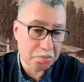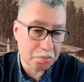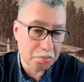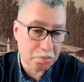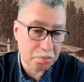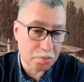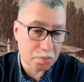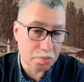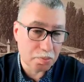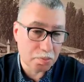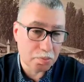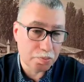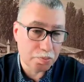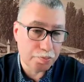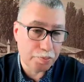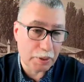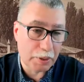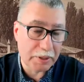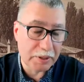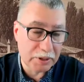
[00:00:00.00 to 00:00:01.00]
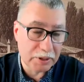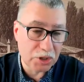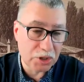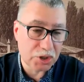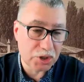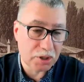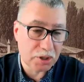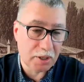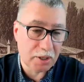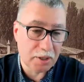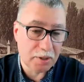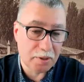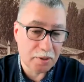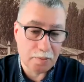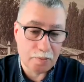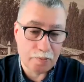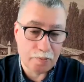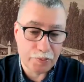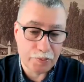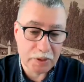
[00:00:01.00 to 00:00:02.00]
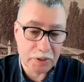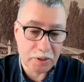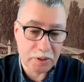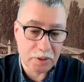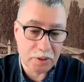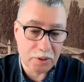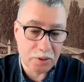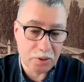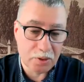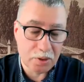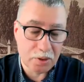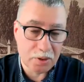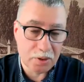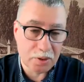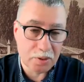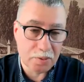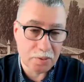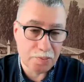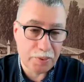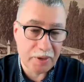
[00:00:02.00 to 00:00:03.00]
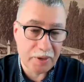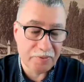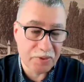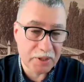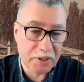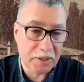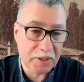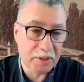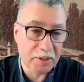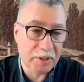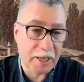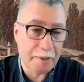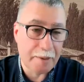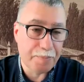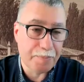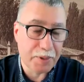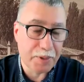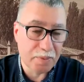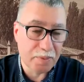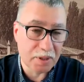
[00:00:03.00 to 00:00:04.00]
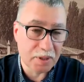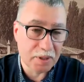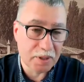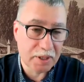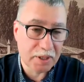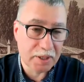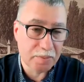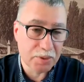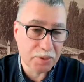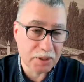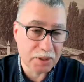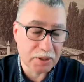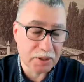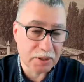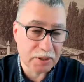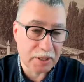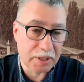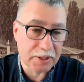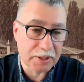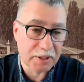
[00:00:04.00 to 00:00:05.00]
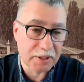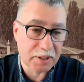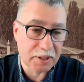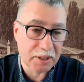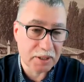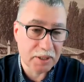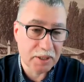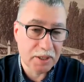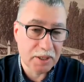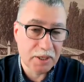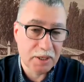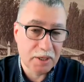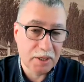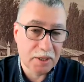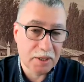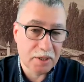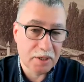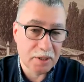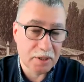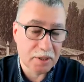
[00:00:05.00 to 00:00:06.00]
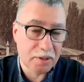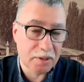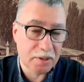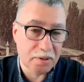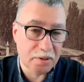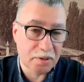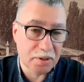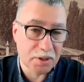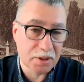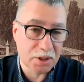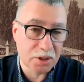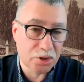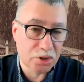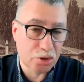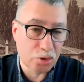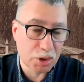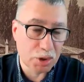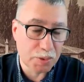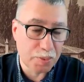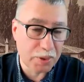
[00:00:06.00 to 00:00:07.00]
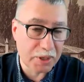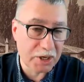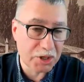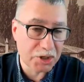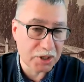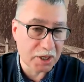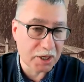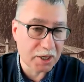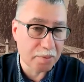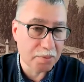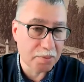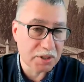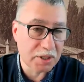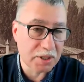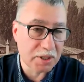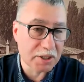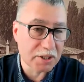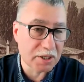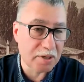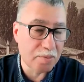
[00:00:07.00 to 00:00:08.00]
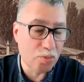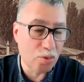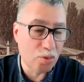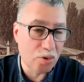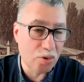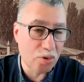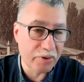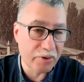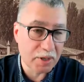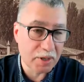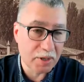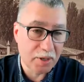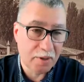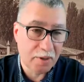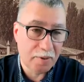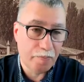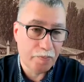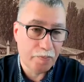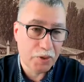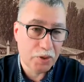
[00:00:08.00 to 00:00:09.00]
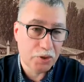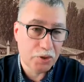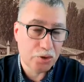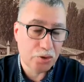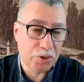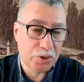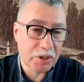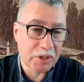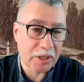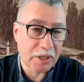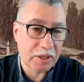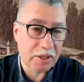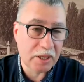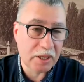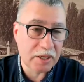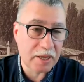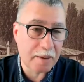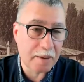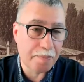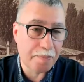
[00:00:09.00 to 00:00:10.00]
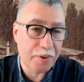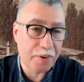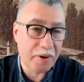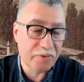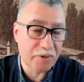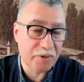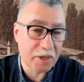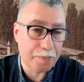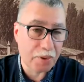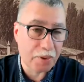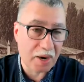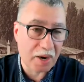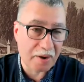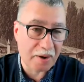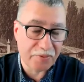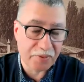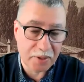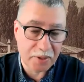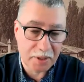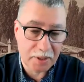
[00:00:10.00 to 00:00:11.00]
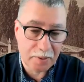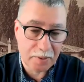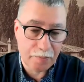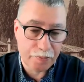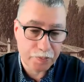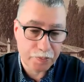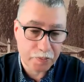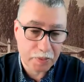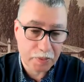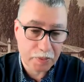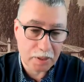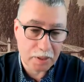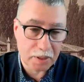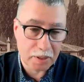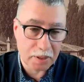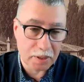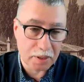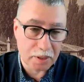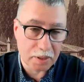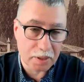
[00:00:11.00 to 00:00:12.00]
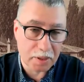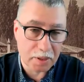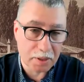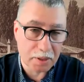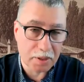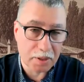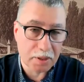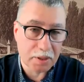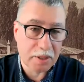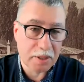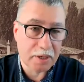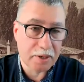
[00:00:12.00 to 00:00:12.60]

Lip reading: certain political directions of the Crimean Tatars regarding the preservation of the Crimean Tatar language and the defense of certain rights. Why is this important?